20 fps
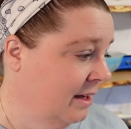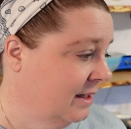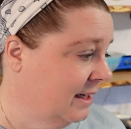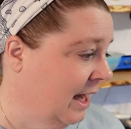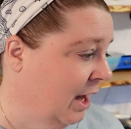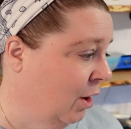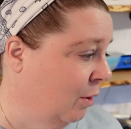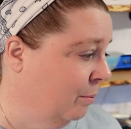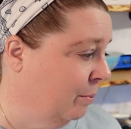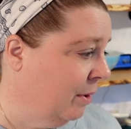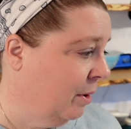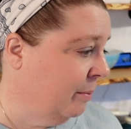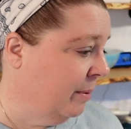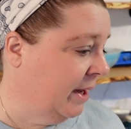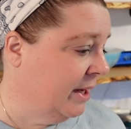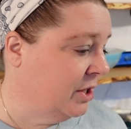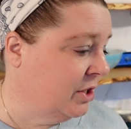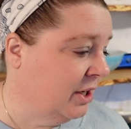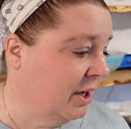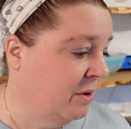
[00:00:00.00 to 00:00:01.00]
to help our
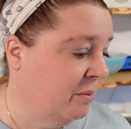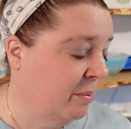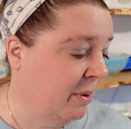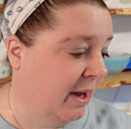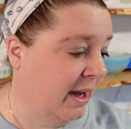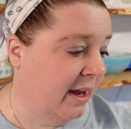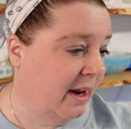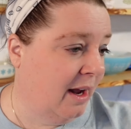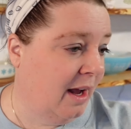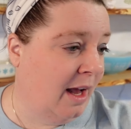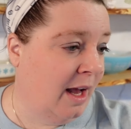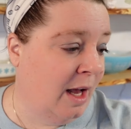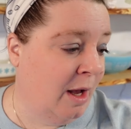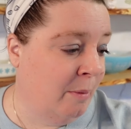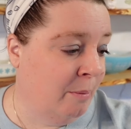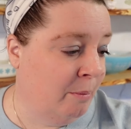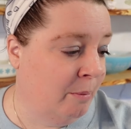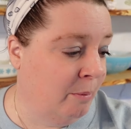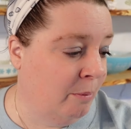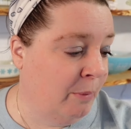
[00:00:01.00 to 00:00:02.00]
budget. But
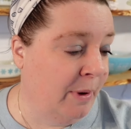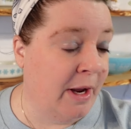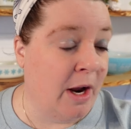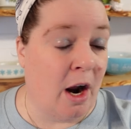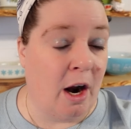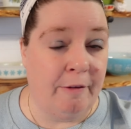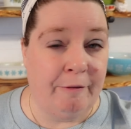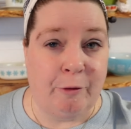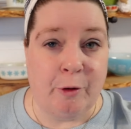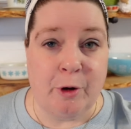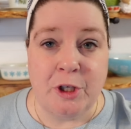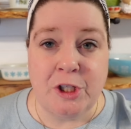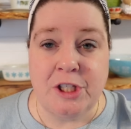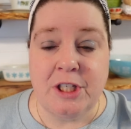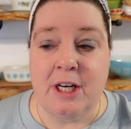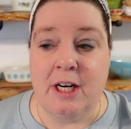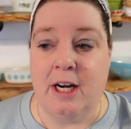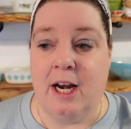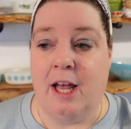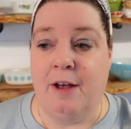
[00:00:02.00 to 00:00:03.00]
um, we are
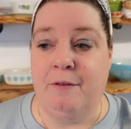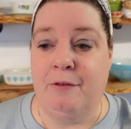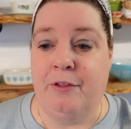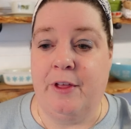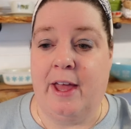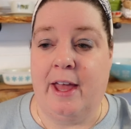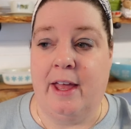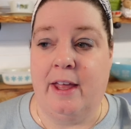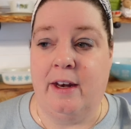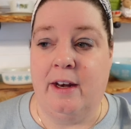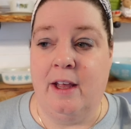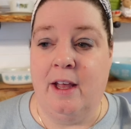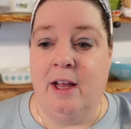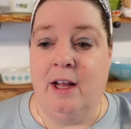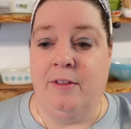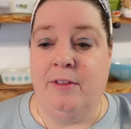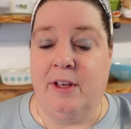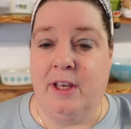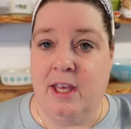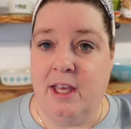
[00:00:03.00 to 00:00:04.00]
fortunate enough that
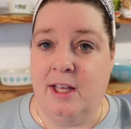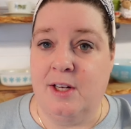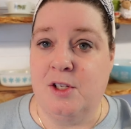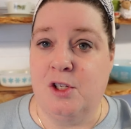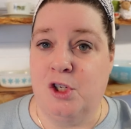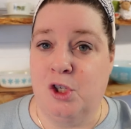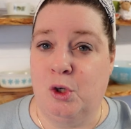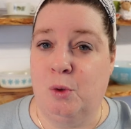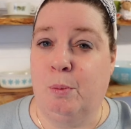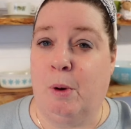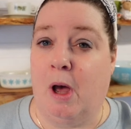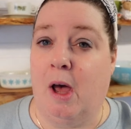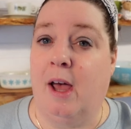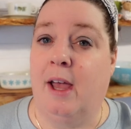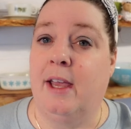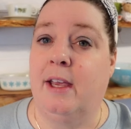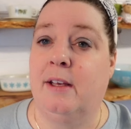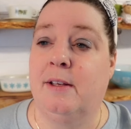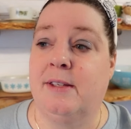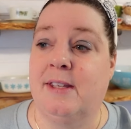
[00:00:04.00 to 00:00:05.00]
the kids do
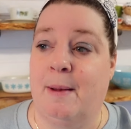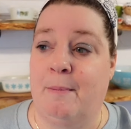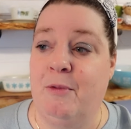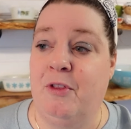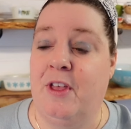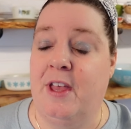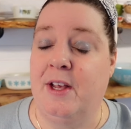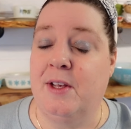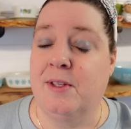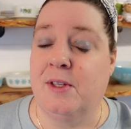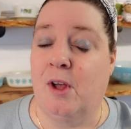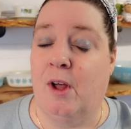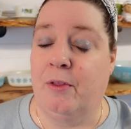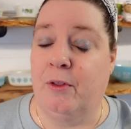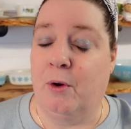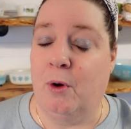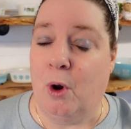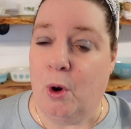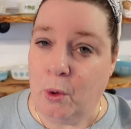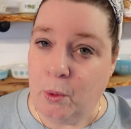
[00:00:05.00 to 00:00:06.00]
buy some things on
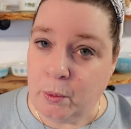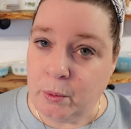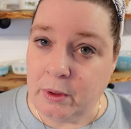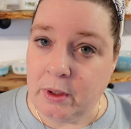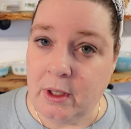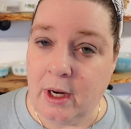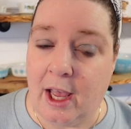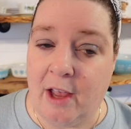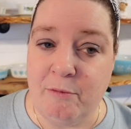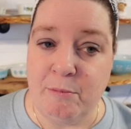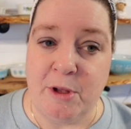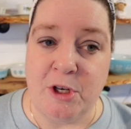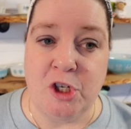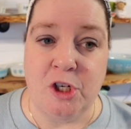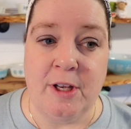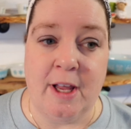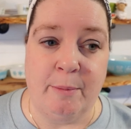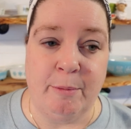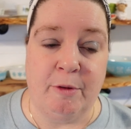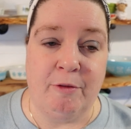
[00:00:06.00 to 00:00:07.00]
their own. I've
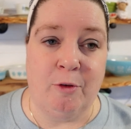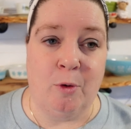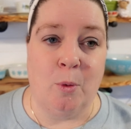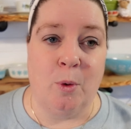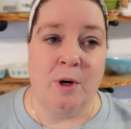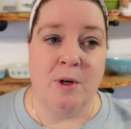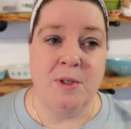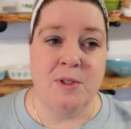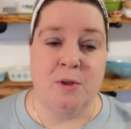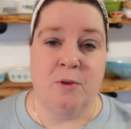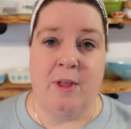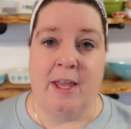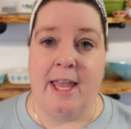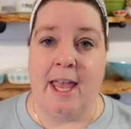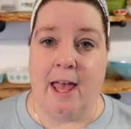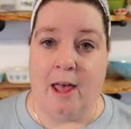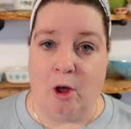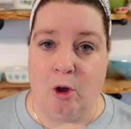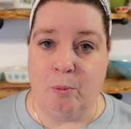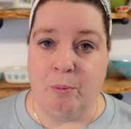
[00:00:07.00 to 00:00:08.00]
mentioned that before, so they
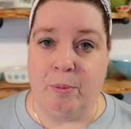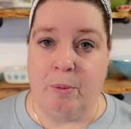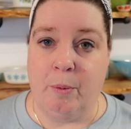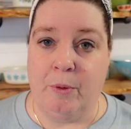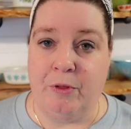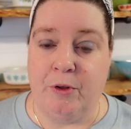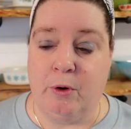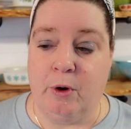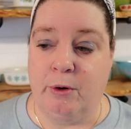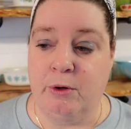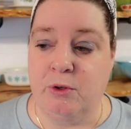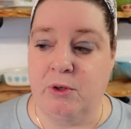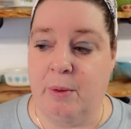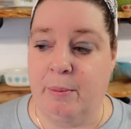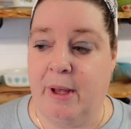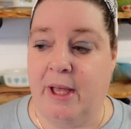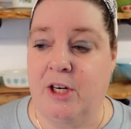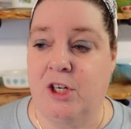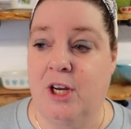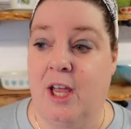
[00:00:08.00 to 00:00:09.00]
help with the grocery
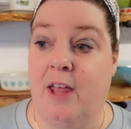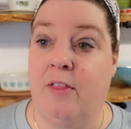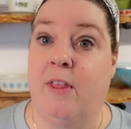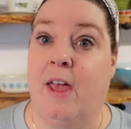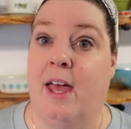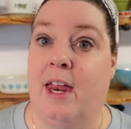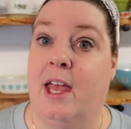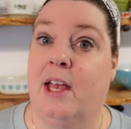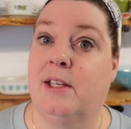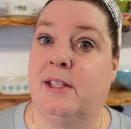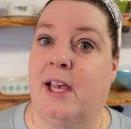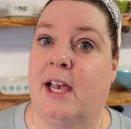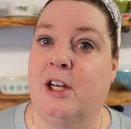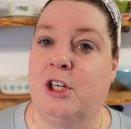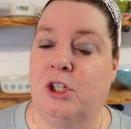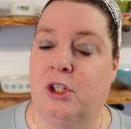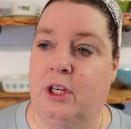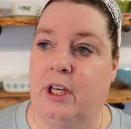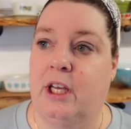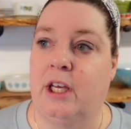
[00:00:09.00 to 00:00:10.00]
budget, and that is
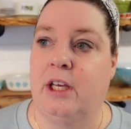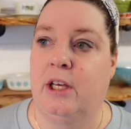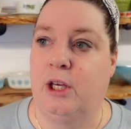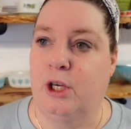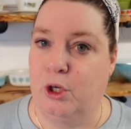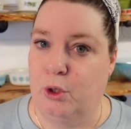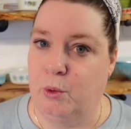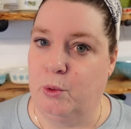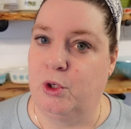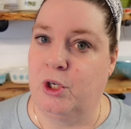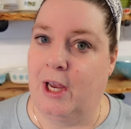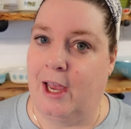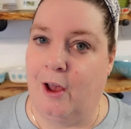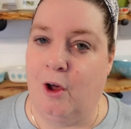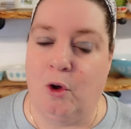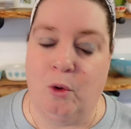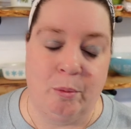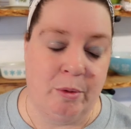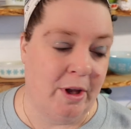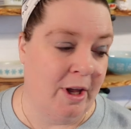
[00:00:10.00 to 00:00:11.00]
actually a huge
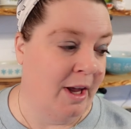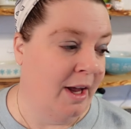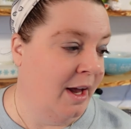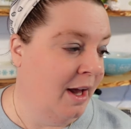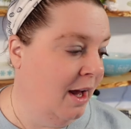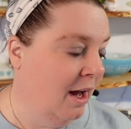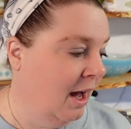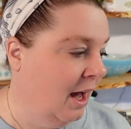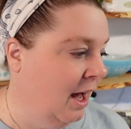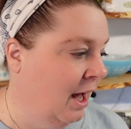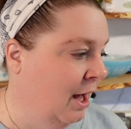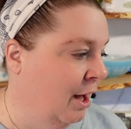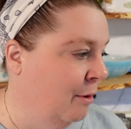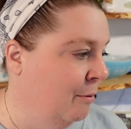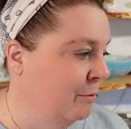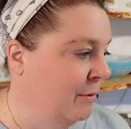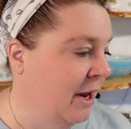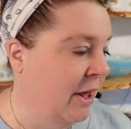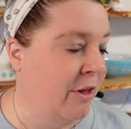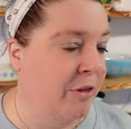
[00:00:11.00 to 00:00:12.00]
help.
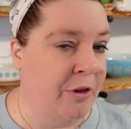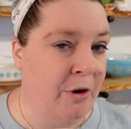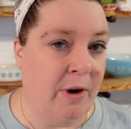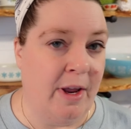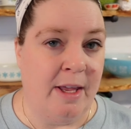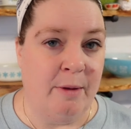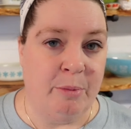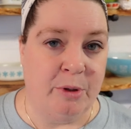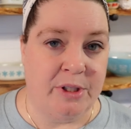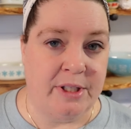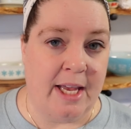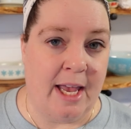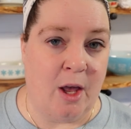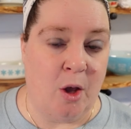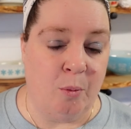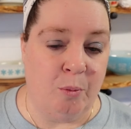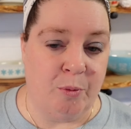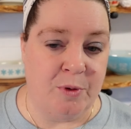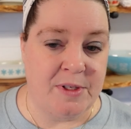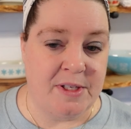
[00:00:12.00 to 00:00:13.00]
Um, now that they're able to
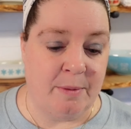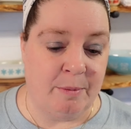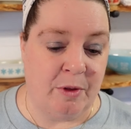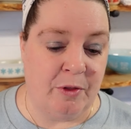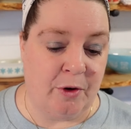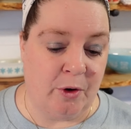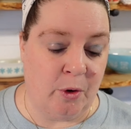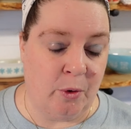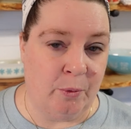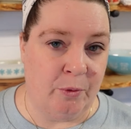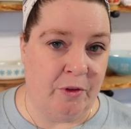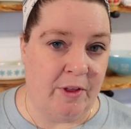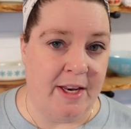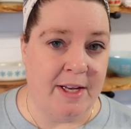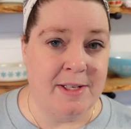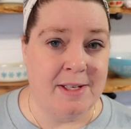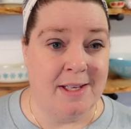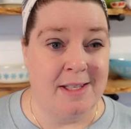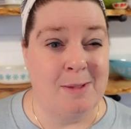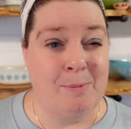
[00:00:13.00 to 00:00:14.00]
help with some of their own
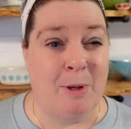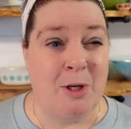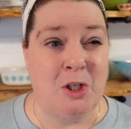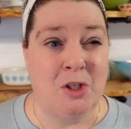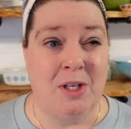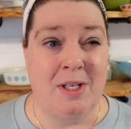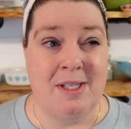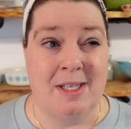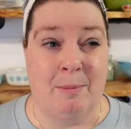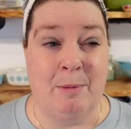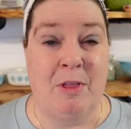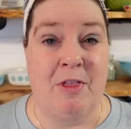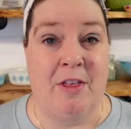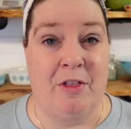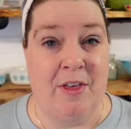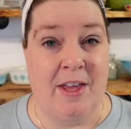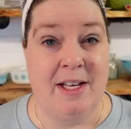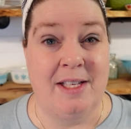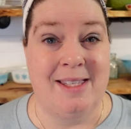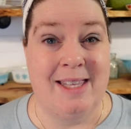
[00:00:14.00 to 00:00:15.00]
things, especially some of the
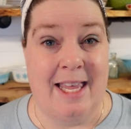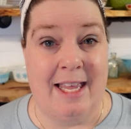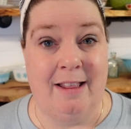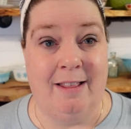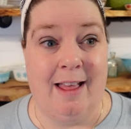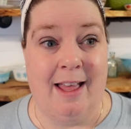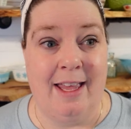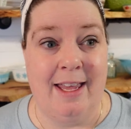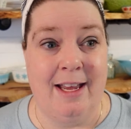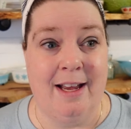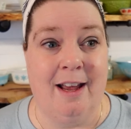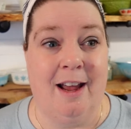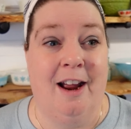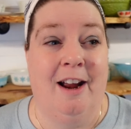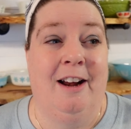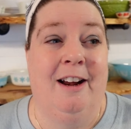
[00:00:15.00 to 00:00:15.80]
things they like